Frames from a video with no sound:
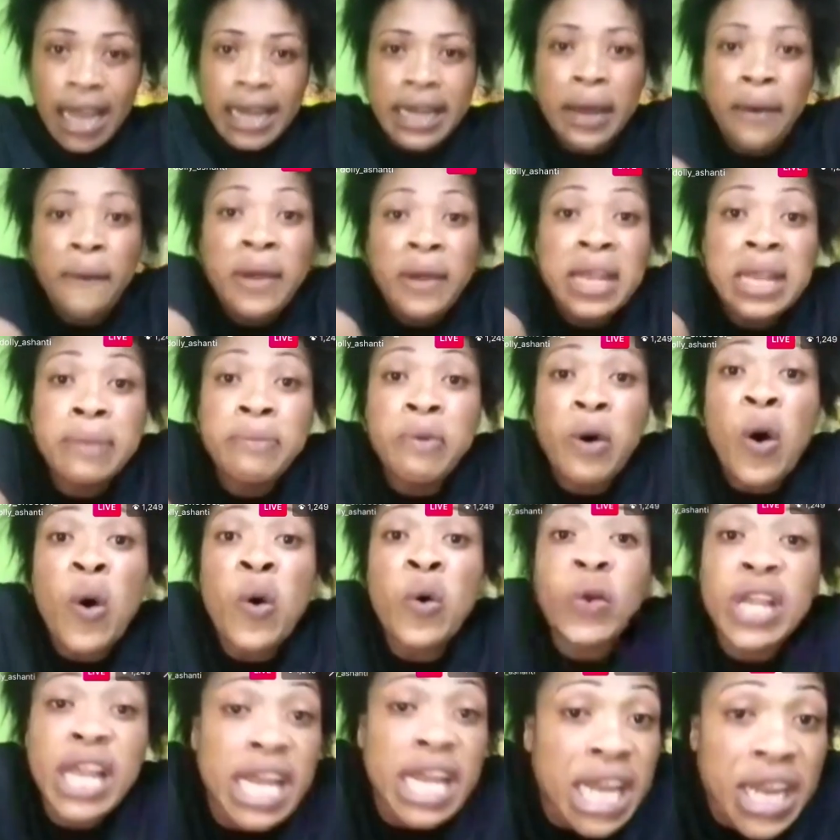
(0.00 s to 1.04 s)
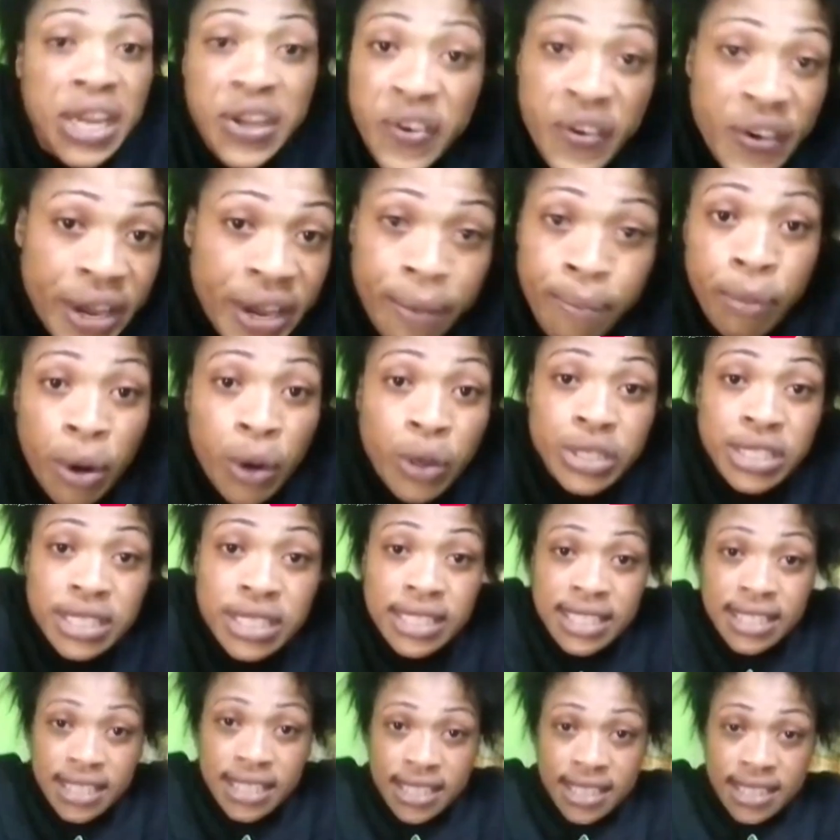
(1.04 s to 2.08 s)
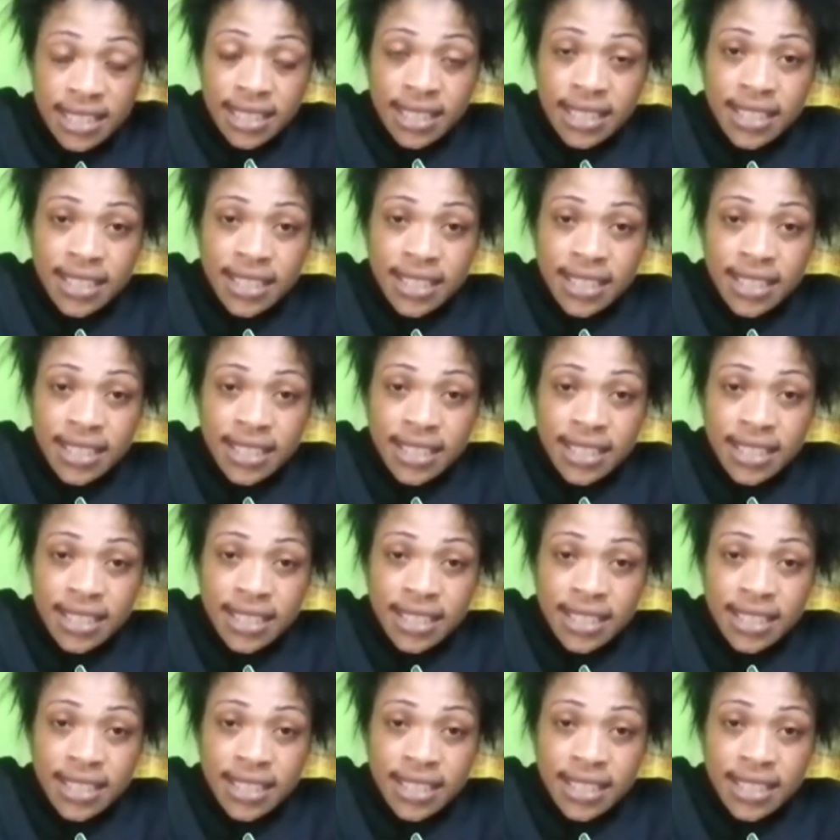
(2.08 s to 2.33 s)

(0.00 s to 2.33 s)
And I when him old and a green bus.